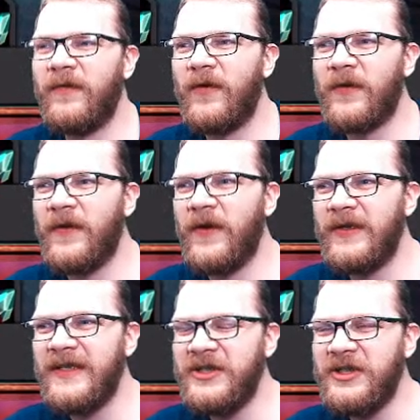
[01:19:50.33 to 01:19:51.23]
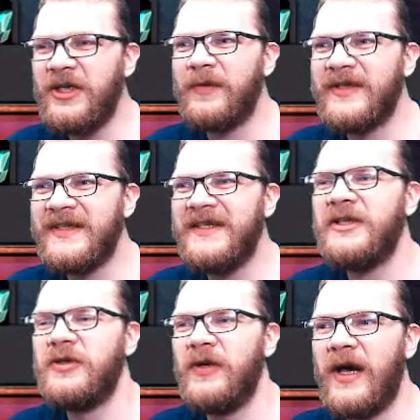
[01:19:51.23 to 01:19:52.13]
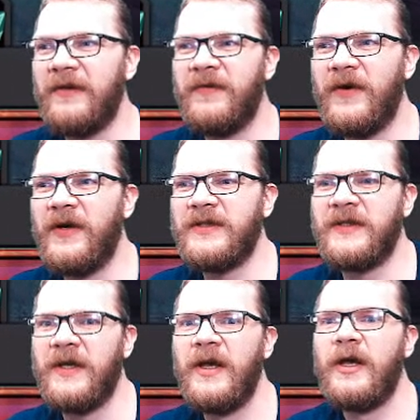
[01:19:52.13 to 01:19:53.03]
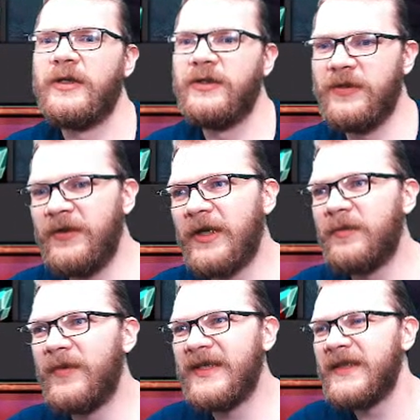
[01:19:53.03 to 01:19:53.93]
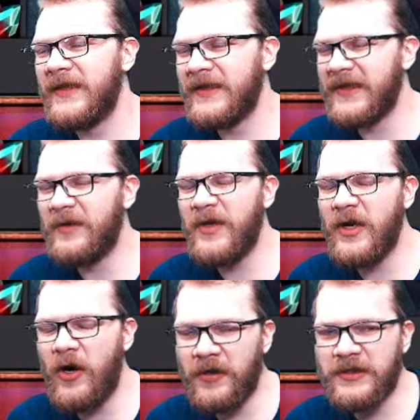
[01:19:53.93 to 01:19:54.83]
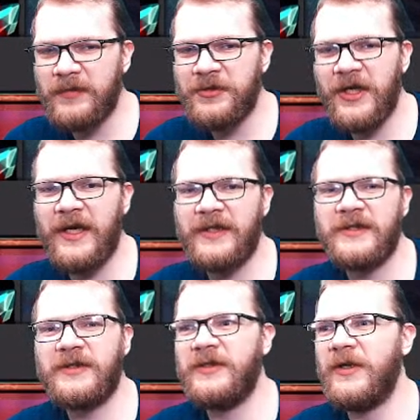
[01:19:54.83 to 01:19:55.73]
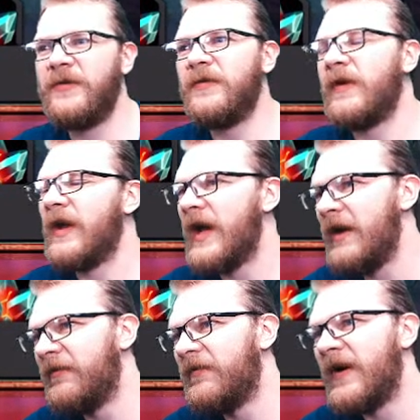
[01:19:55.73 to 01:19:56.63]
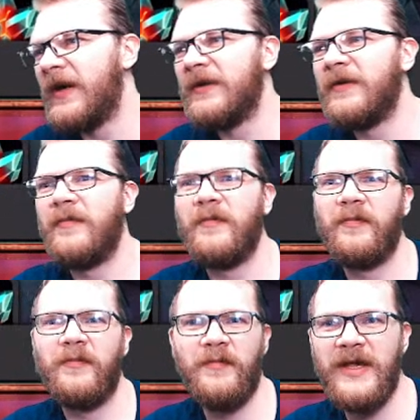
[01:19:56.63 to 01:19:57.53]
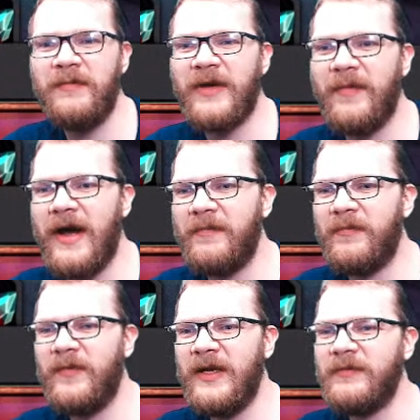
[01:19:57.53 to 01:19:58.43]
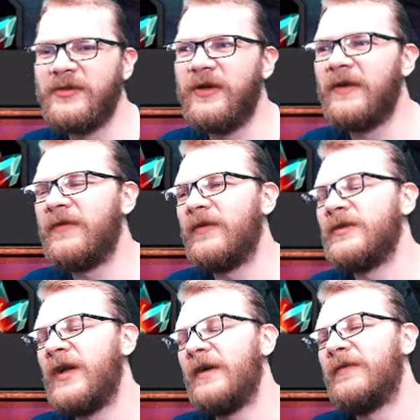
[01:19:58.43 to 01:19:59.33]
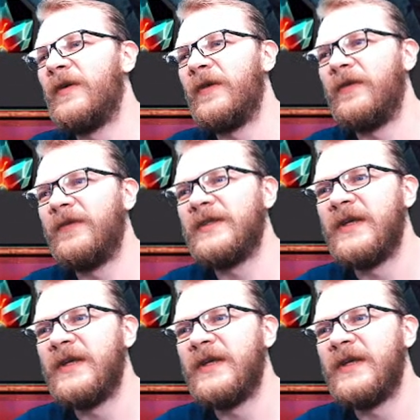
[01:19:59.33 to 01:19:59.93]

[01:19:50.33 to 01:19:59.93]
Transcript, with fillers: 4.30 GMT July 1st. Do not miss it. It's going to be awesome chance to have fun. Meme Kabam, meme July, July 4th offers